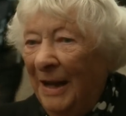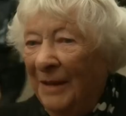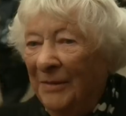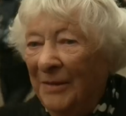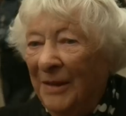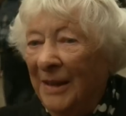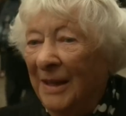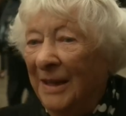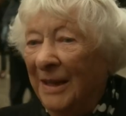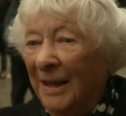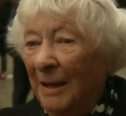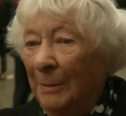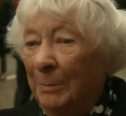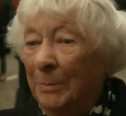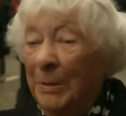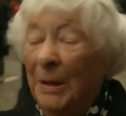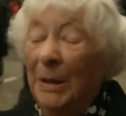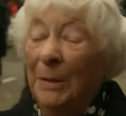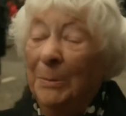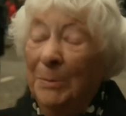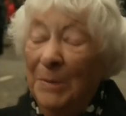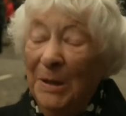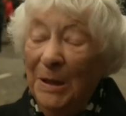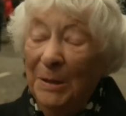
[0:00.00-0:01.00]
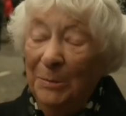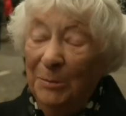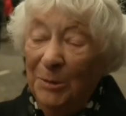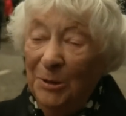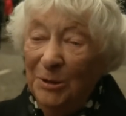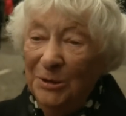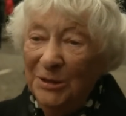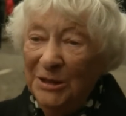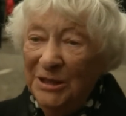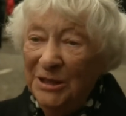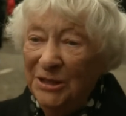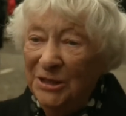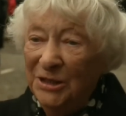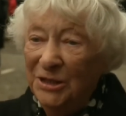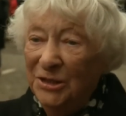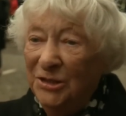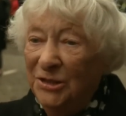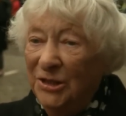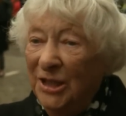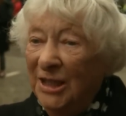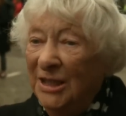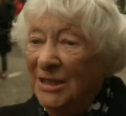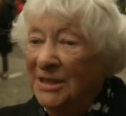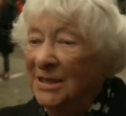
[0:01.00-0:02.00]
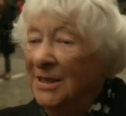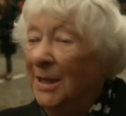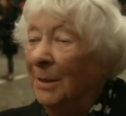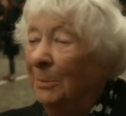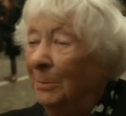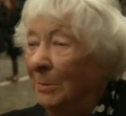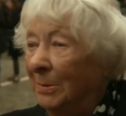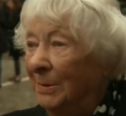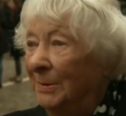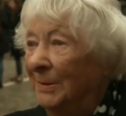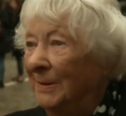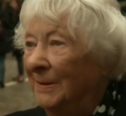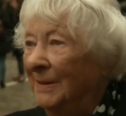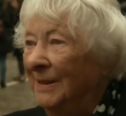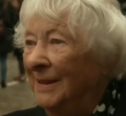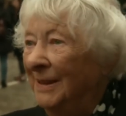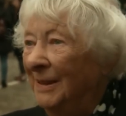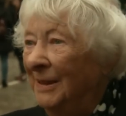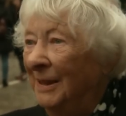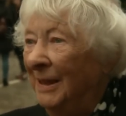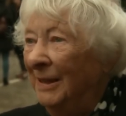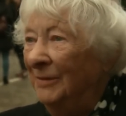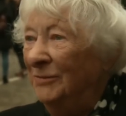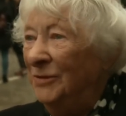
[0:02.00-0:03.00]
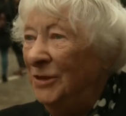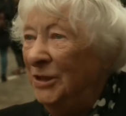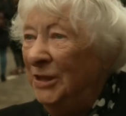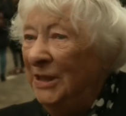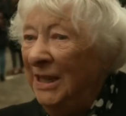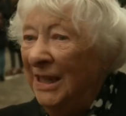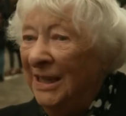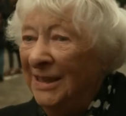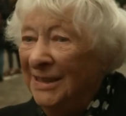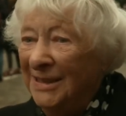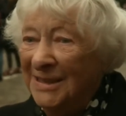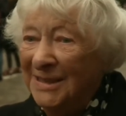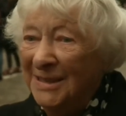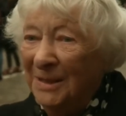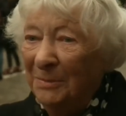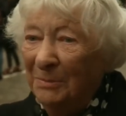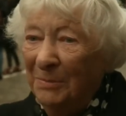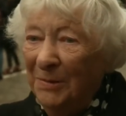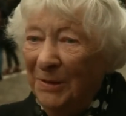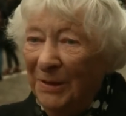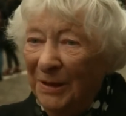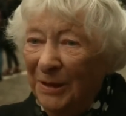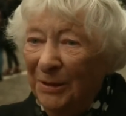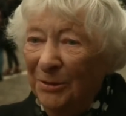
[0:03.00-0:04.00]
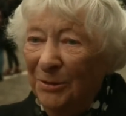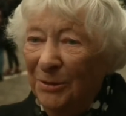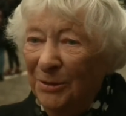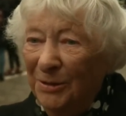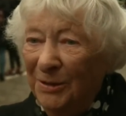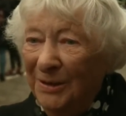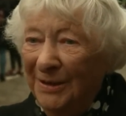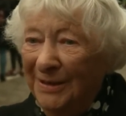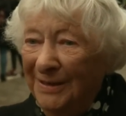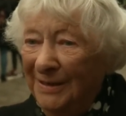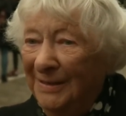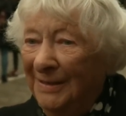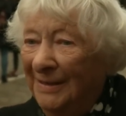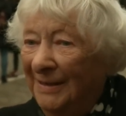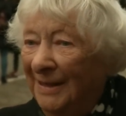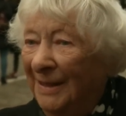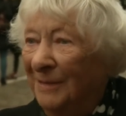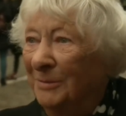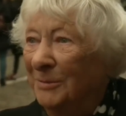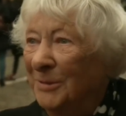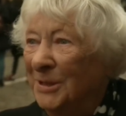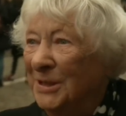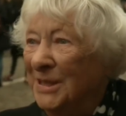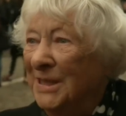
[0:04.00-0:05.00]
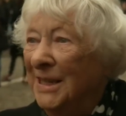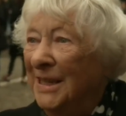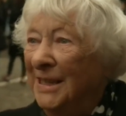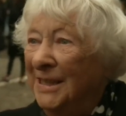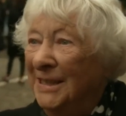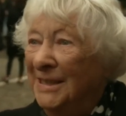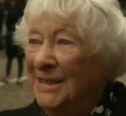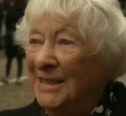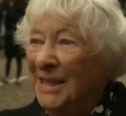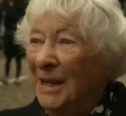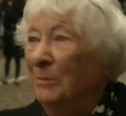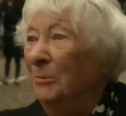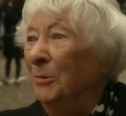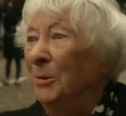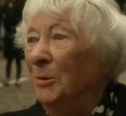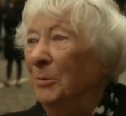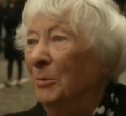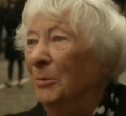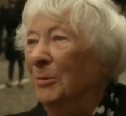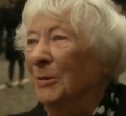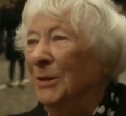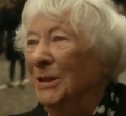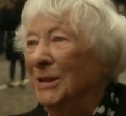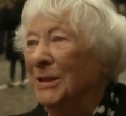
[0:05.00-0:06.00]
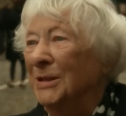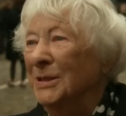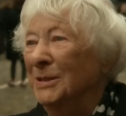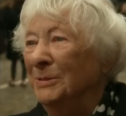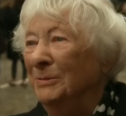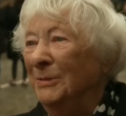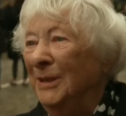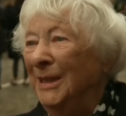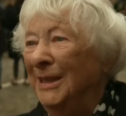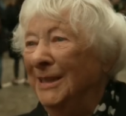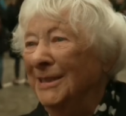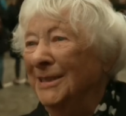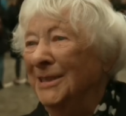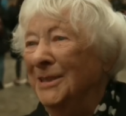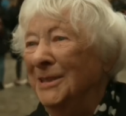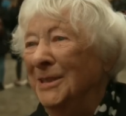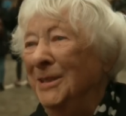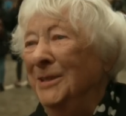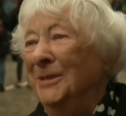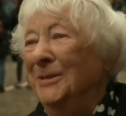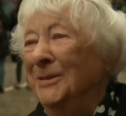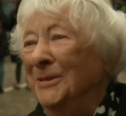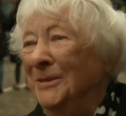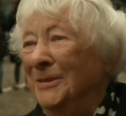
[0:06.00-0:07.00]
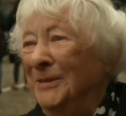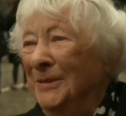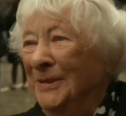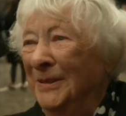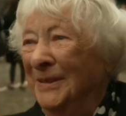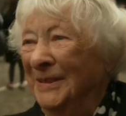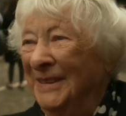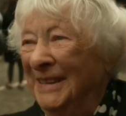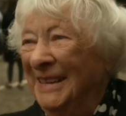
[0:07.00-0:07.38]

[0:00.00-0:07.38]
I think I probably wanted to dress up. If she had something on that was nice, I would want to wear it too.